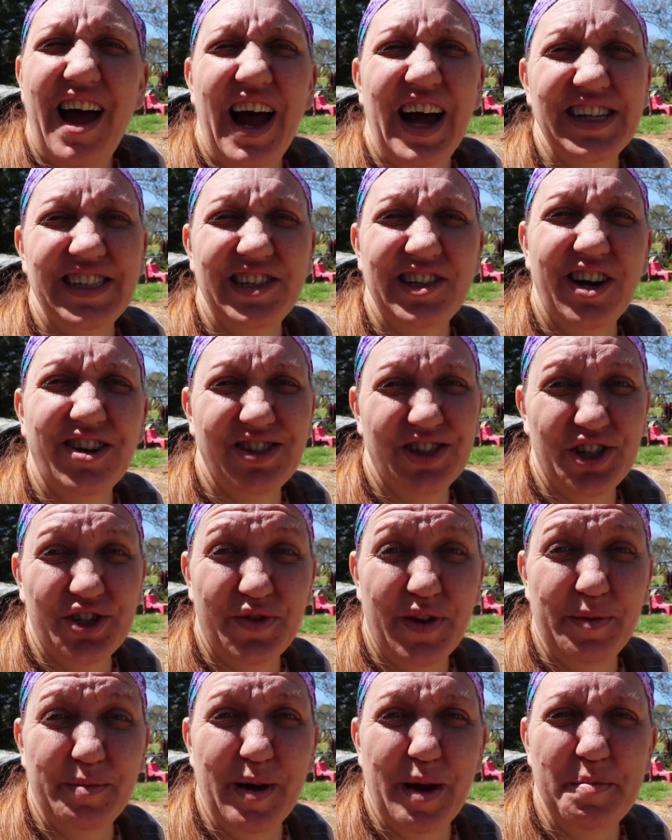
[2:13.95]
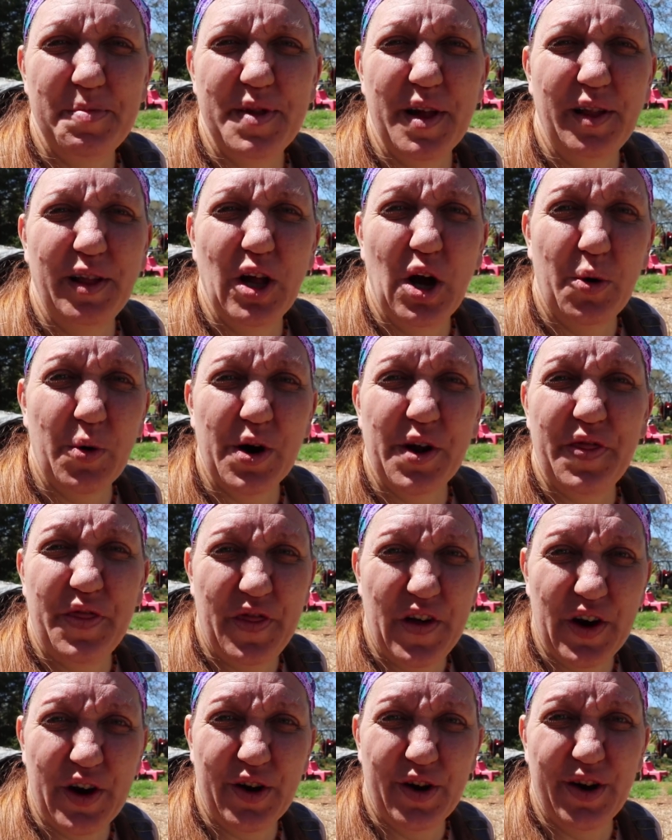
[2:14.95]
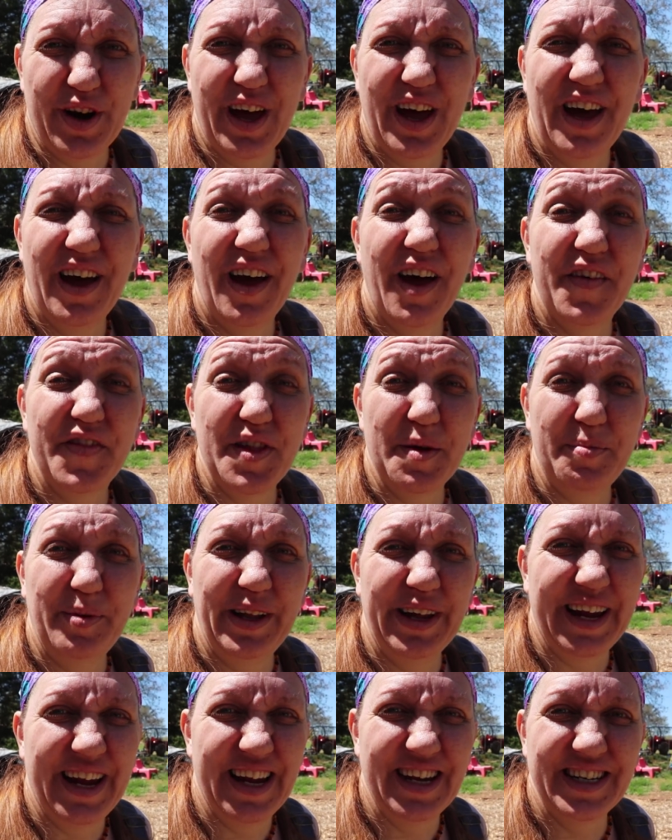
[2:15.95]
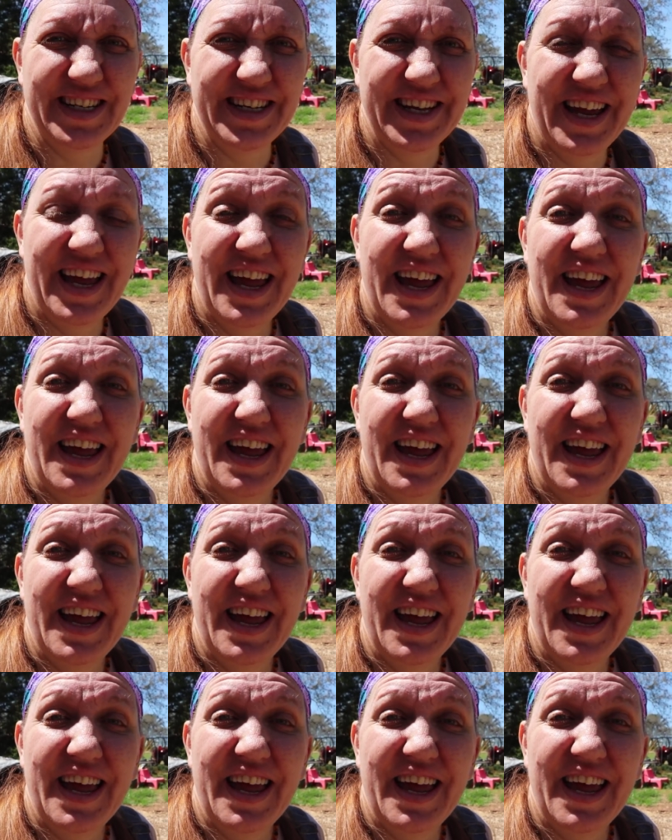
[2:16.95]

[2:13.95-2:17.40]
I start to trim up the lower third of the plant